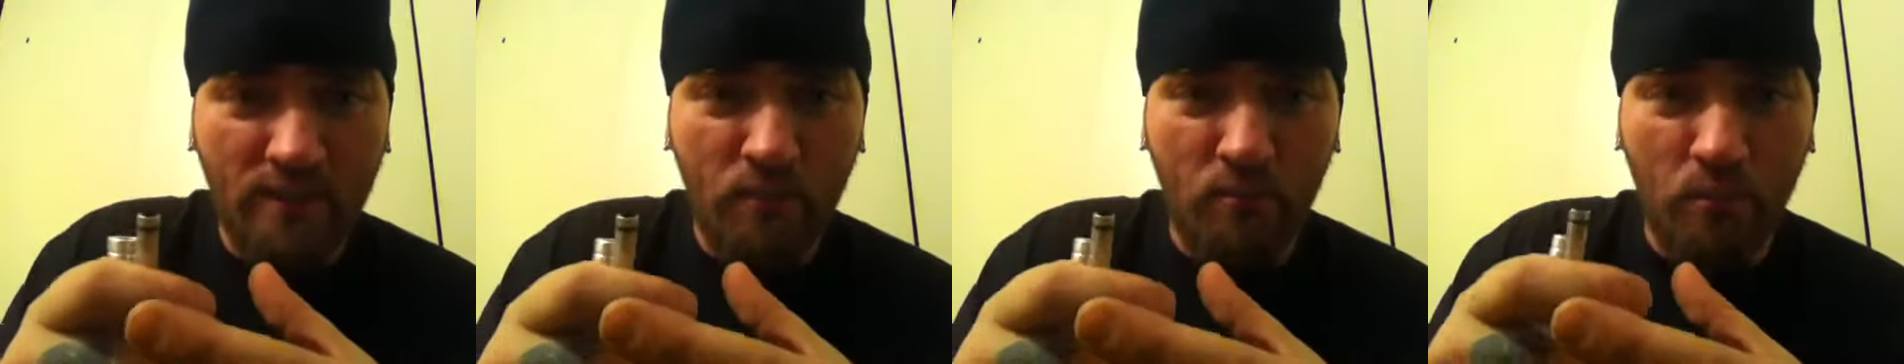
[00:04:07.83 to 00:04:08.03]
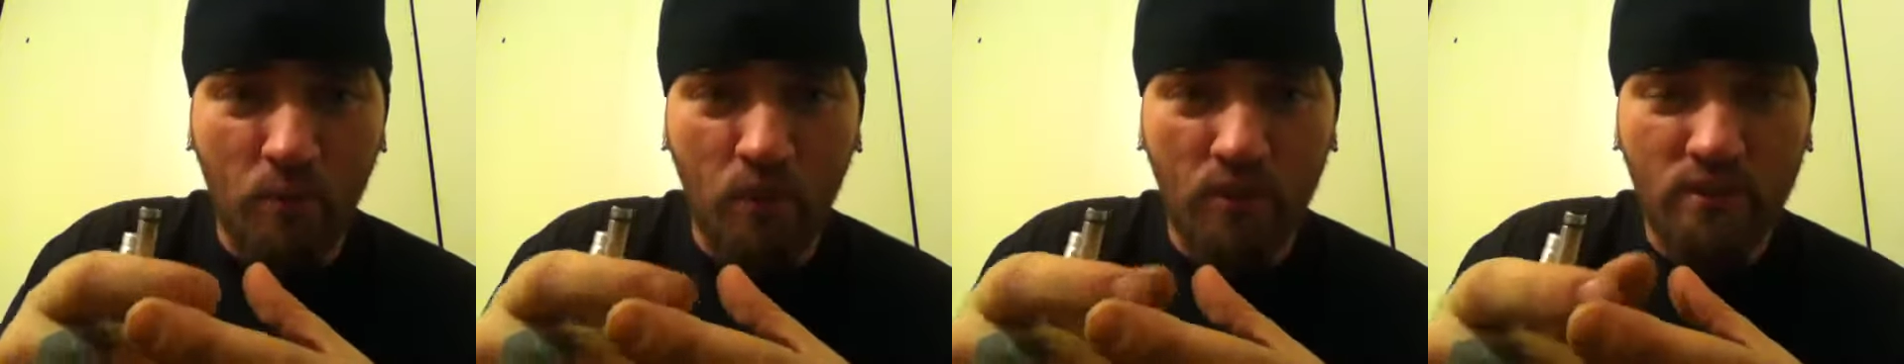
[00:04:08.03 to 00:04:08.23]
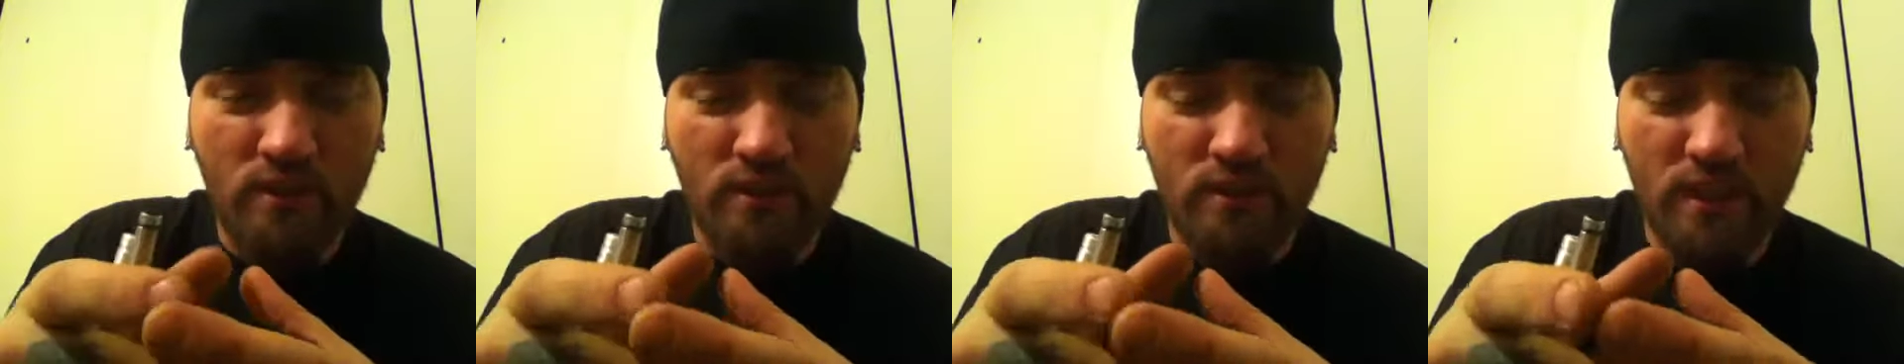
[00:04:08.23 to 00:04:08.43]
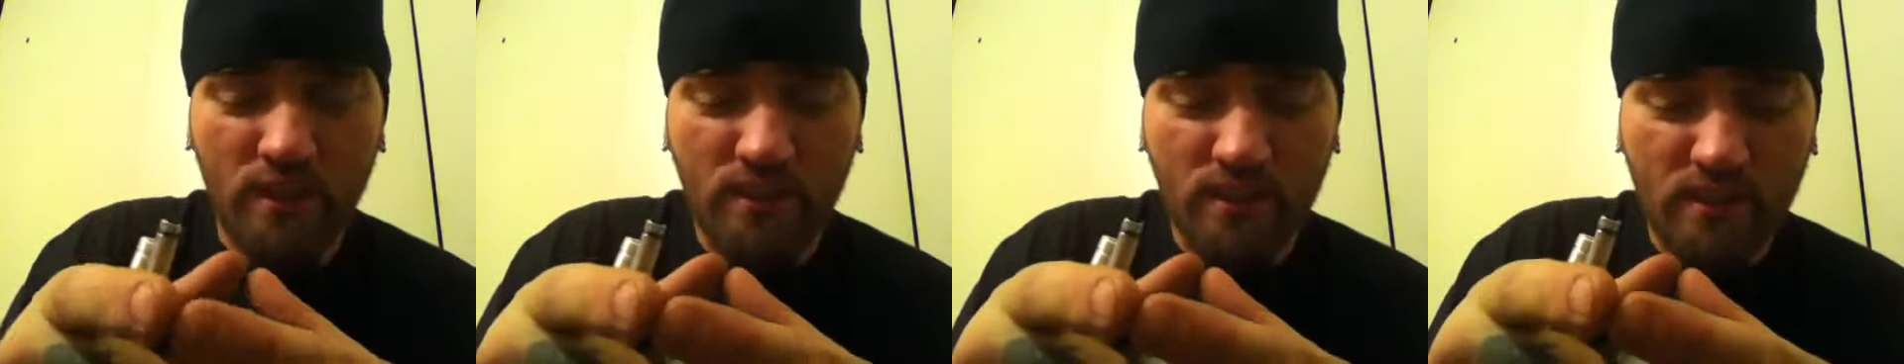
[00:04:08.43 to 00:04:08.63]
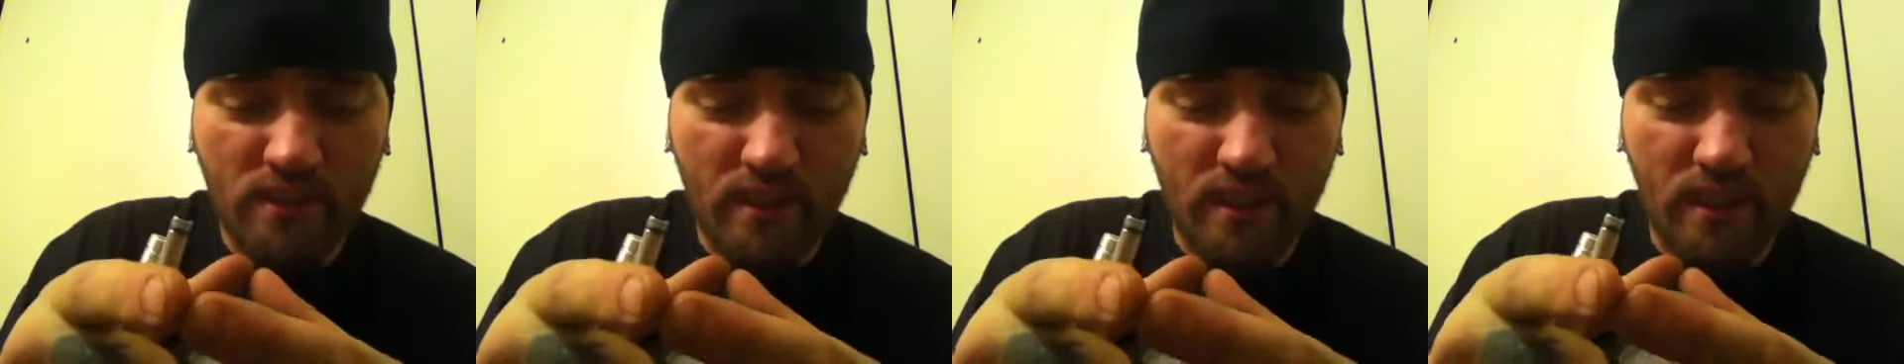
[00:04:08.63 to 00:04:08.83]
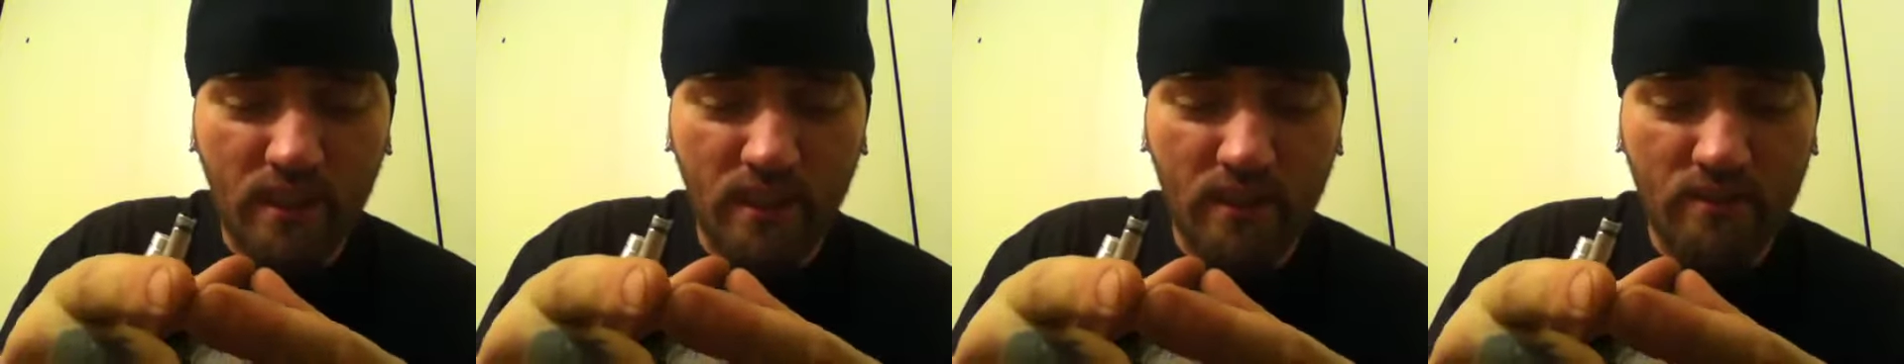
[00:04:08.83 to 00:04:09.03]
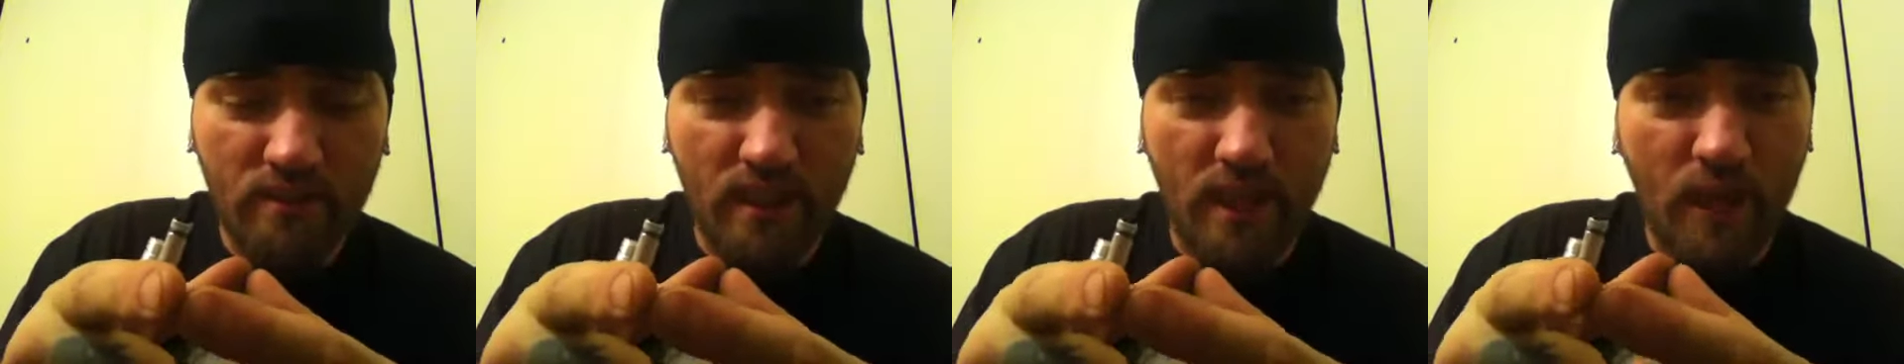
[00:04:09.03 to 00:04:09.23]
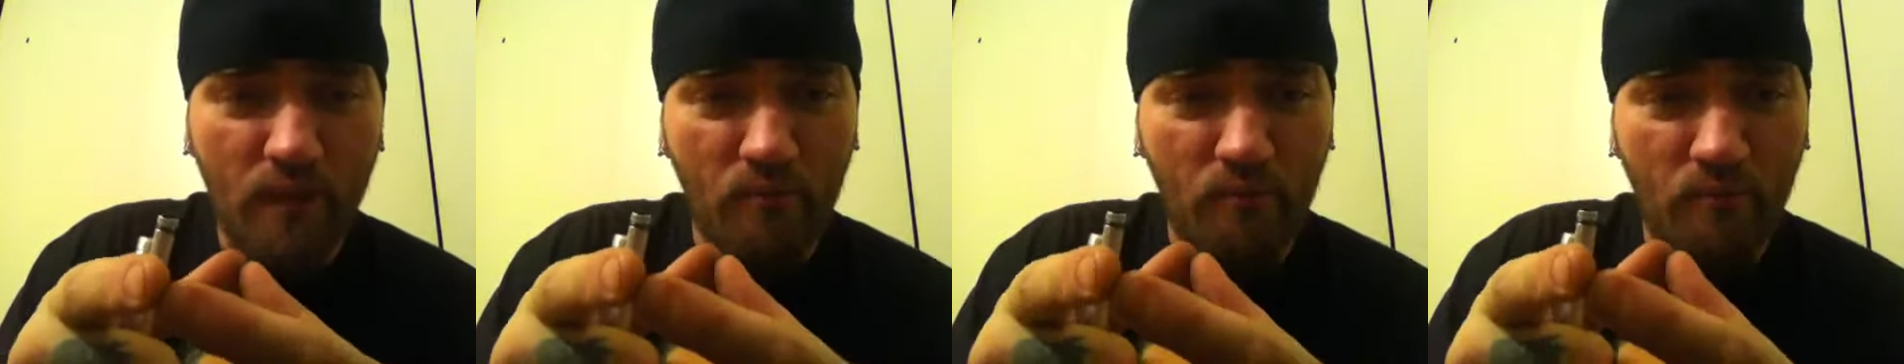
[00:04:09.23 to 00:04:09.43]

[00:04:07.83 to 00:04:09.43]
and a bird's nest is